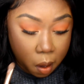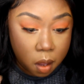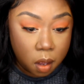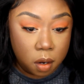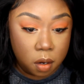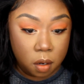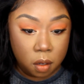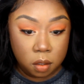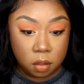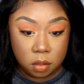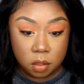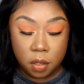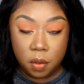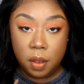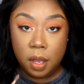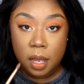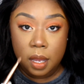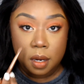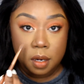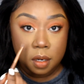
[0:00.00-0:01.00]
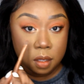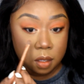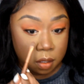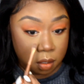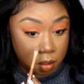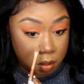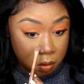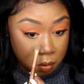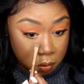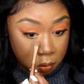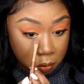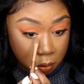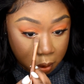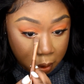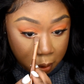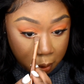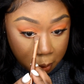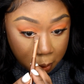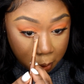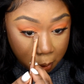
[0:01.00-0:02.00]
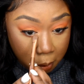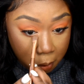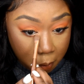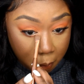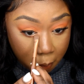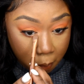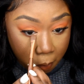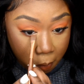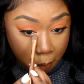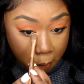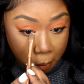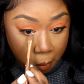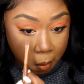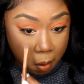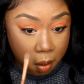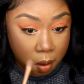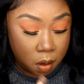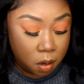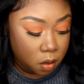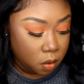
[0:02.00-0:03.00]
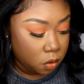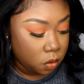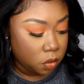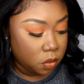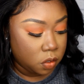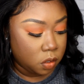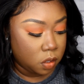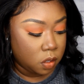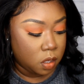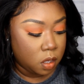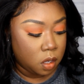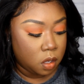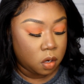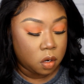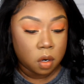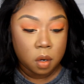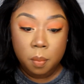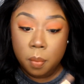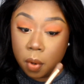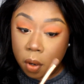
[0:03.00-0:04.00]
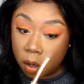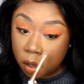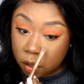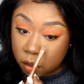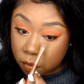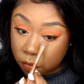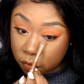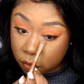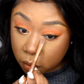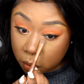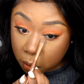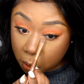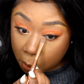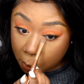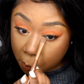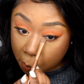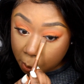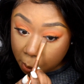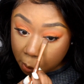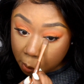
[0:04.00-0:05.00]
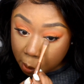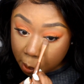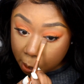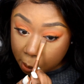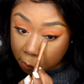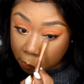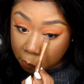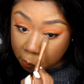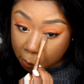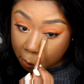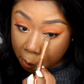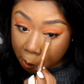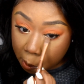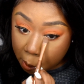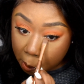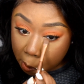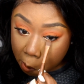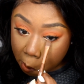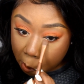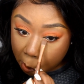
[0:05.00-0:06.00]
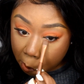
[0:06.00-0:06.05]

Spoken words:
And also adding it to like just the inner part of the lower lash line.